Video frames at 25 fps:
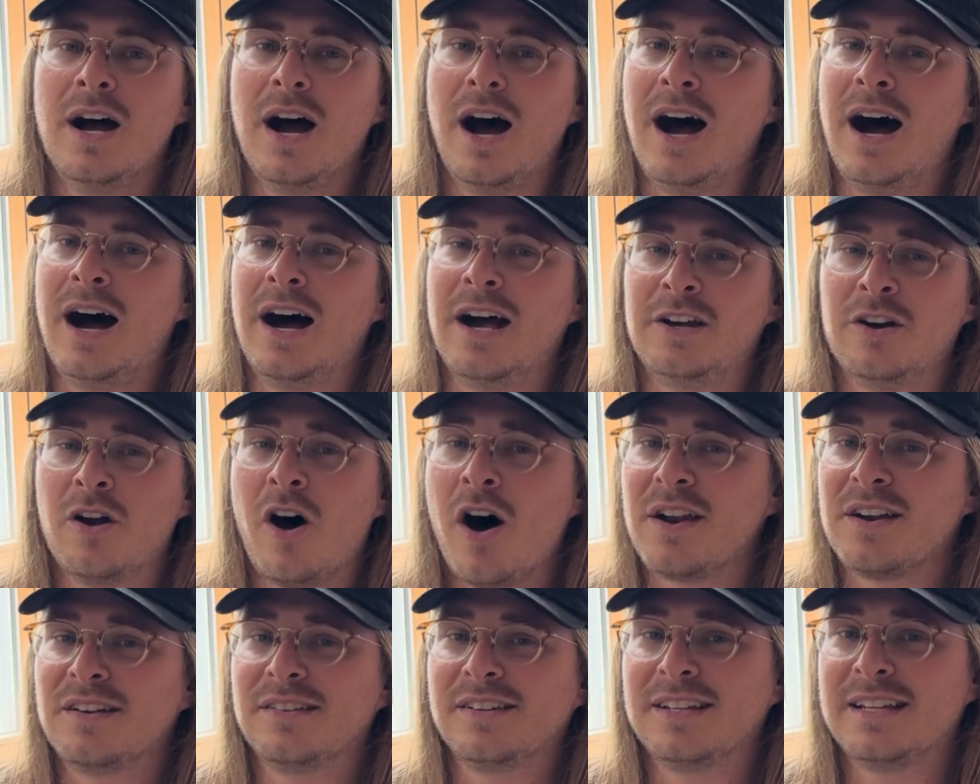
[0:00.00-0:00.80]
And
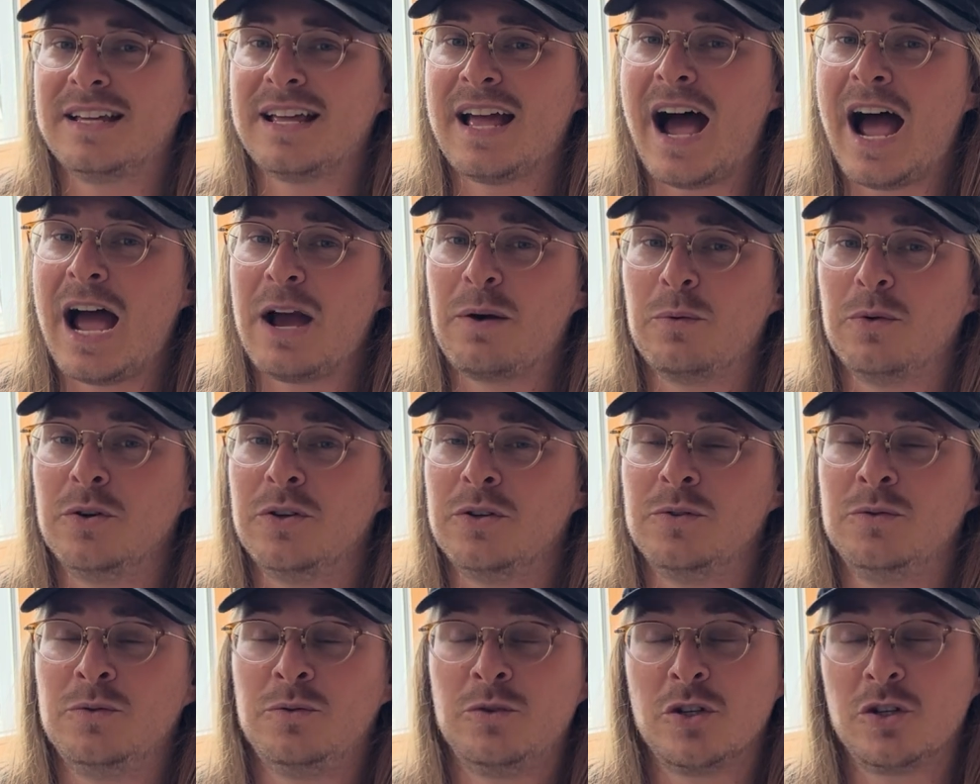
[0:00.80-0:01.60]
honestly, I
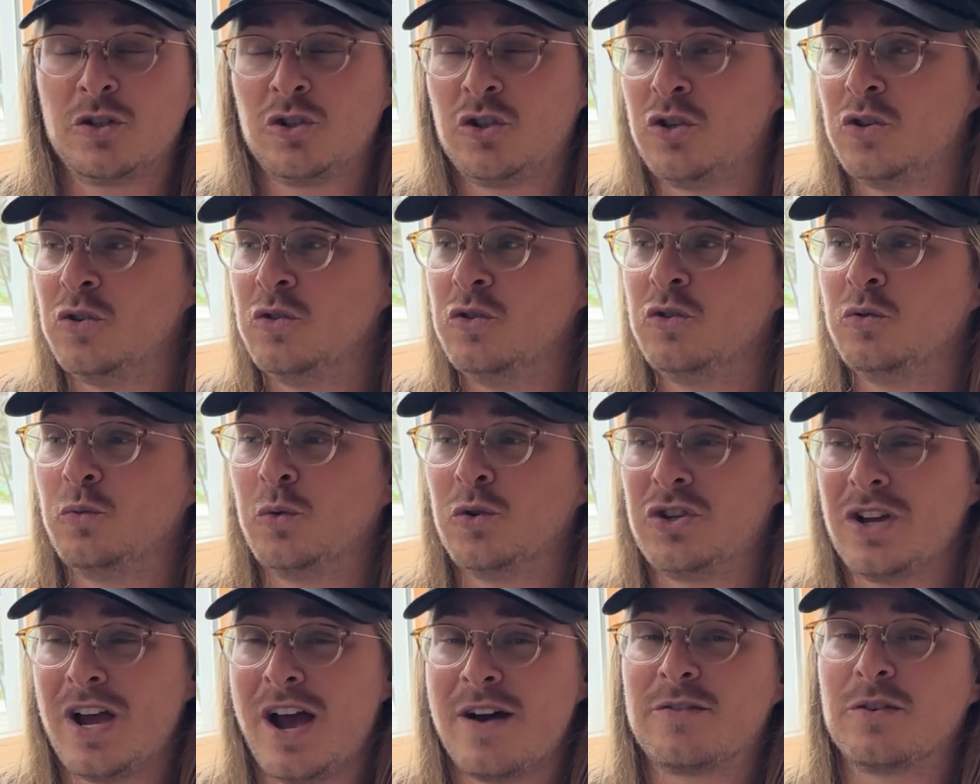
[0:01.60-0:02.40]
would just choose
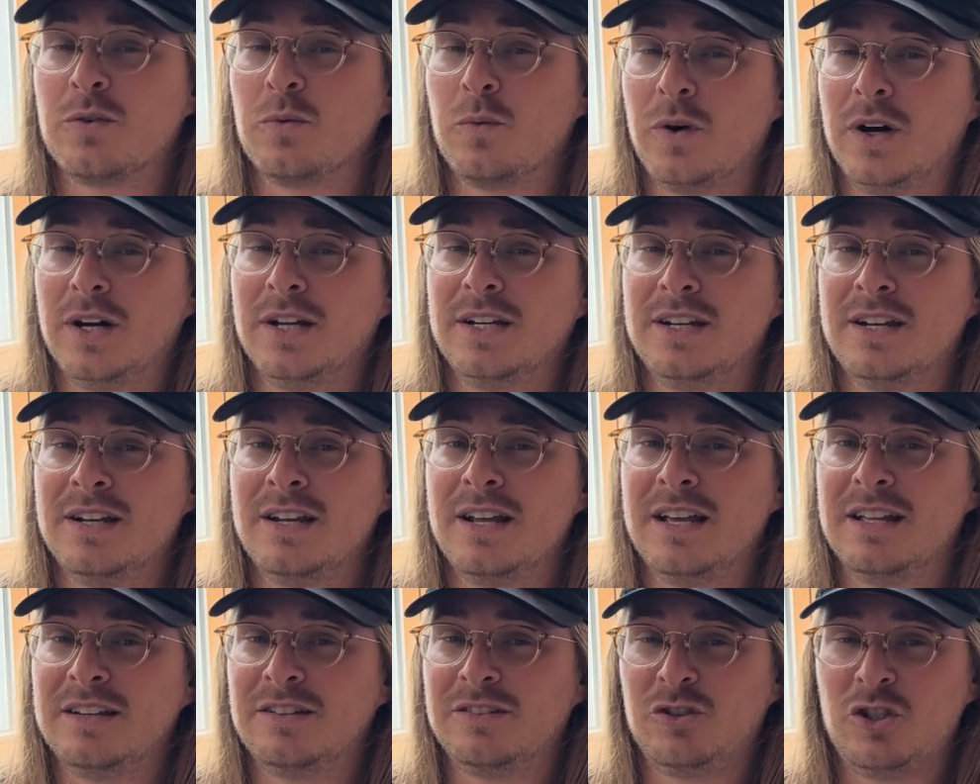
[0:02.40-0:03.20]
whichever one
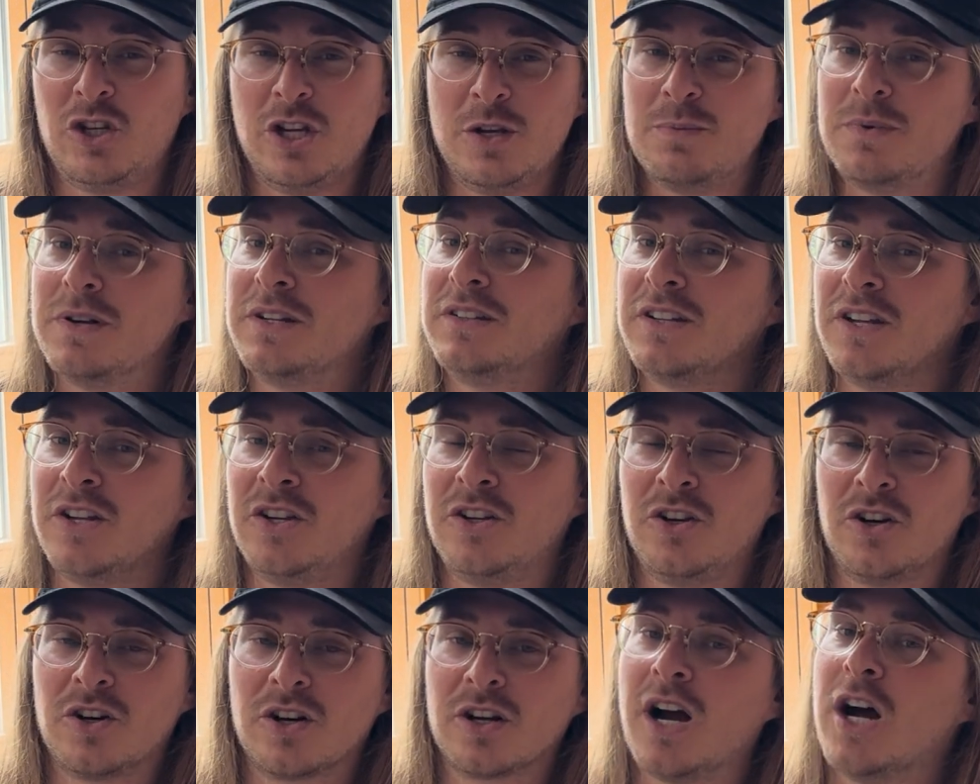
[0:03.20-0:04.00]
is cheapest in
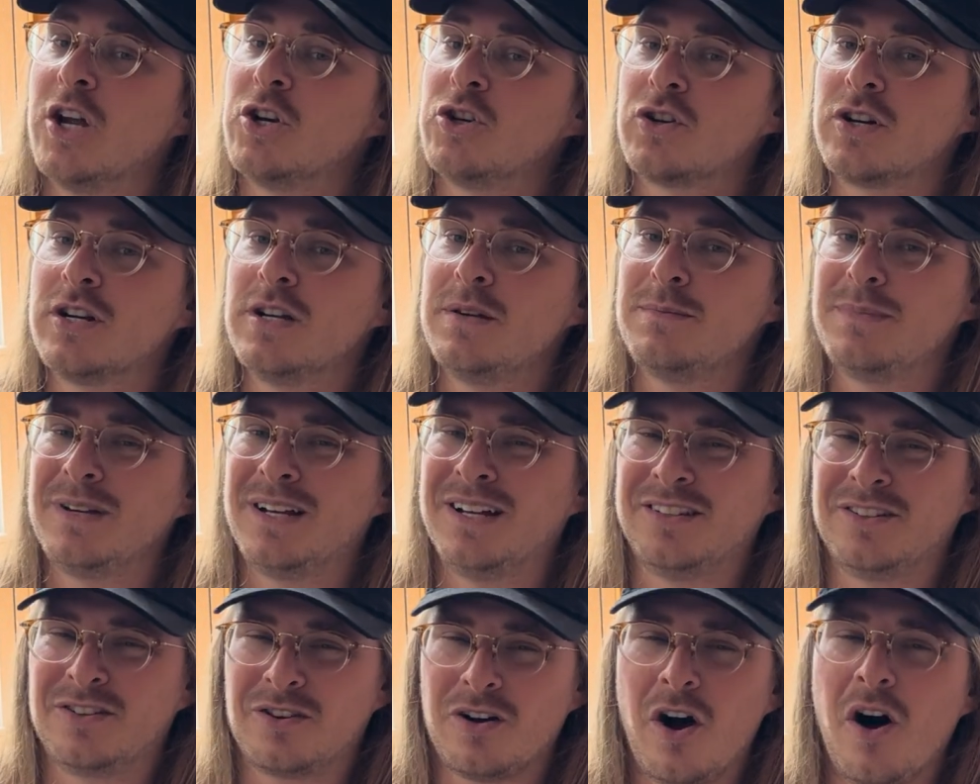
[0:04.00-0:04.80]
your country
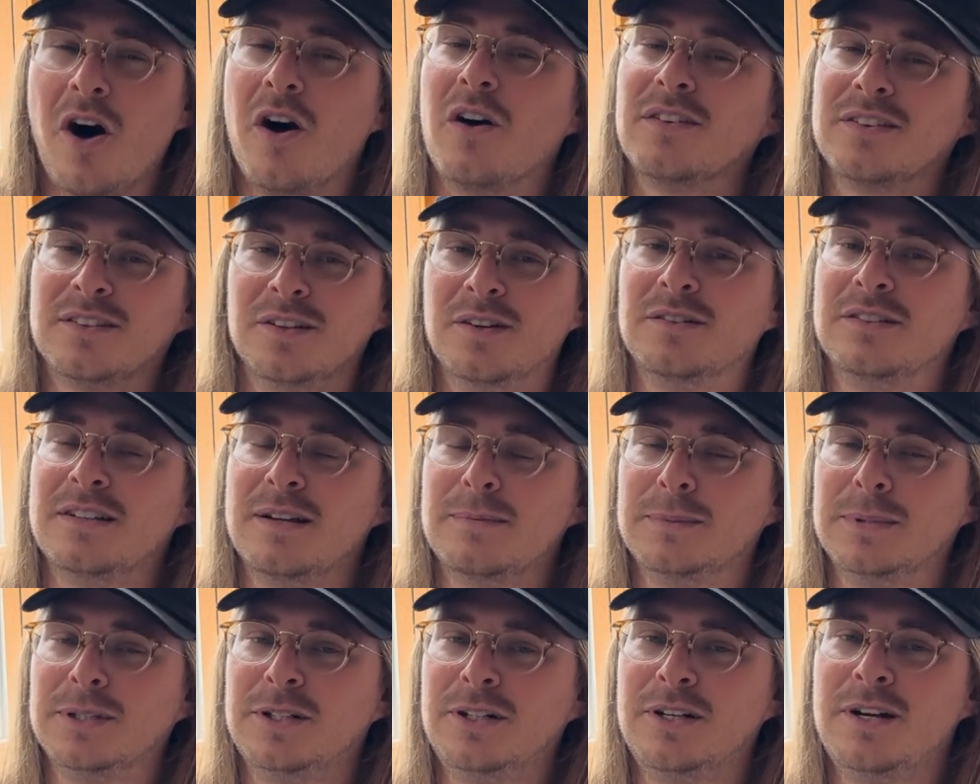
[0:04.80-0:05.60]
because they're all so
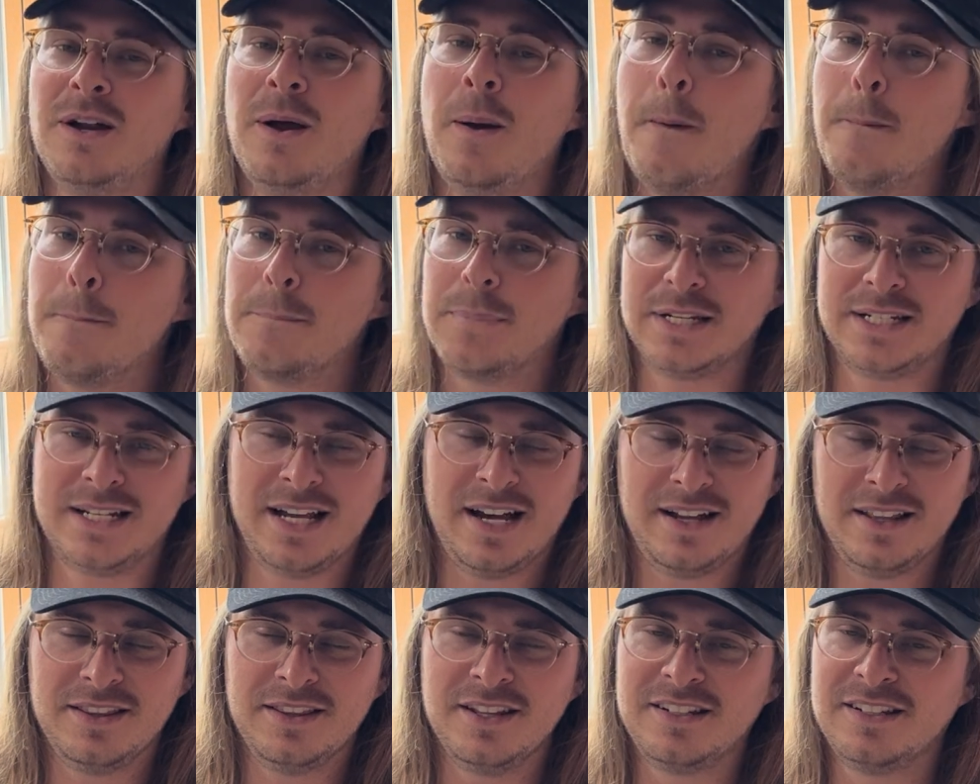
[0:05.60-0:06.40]
similar. But yeah,
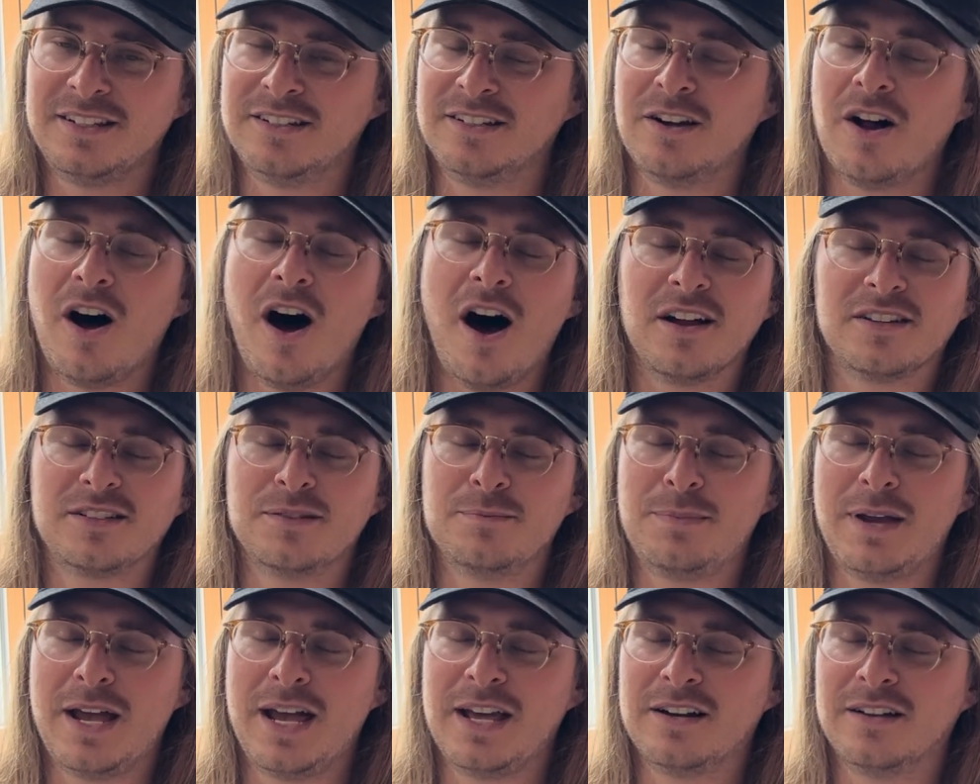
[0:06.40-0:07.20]
this is an awesome
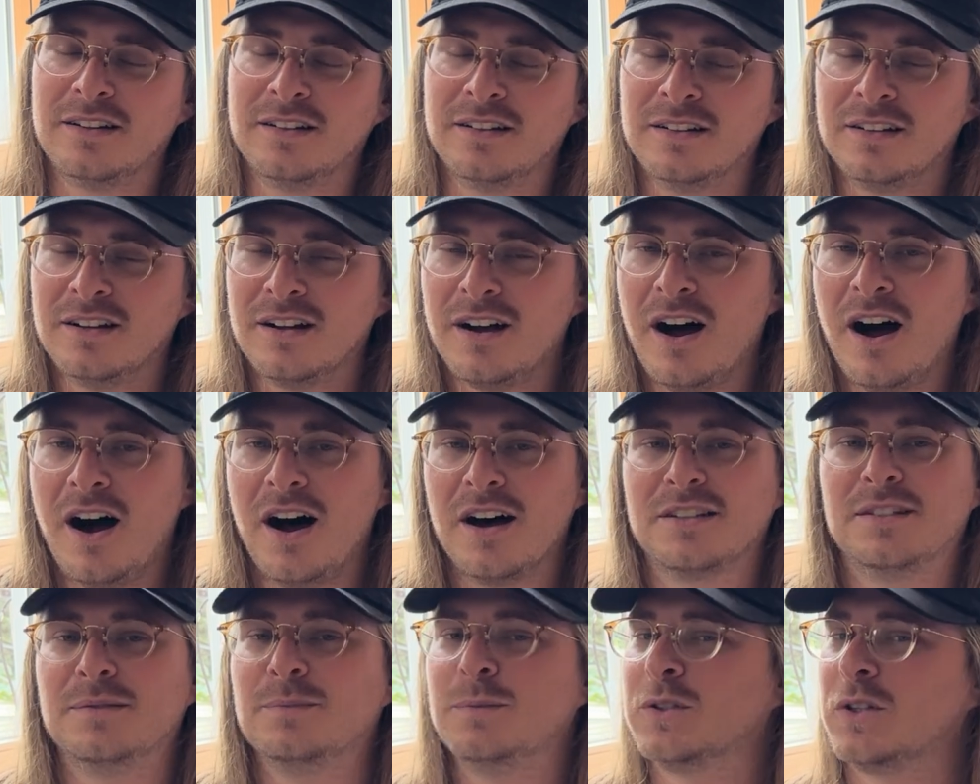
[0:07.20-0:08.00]
panel,
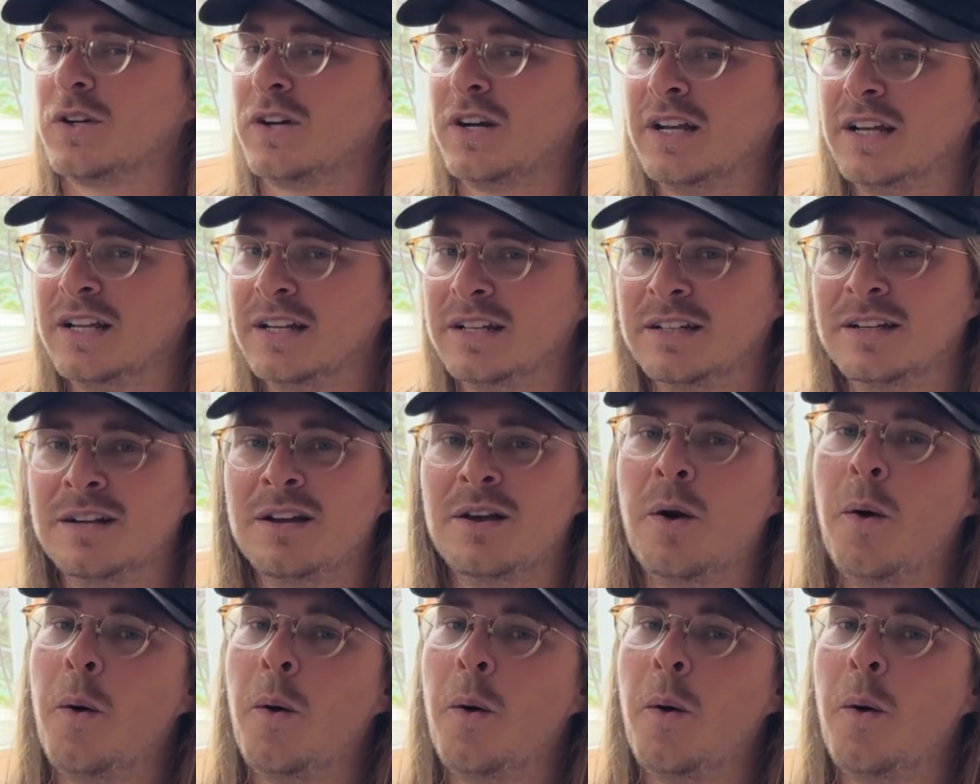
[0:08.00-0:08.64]
awesome screen.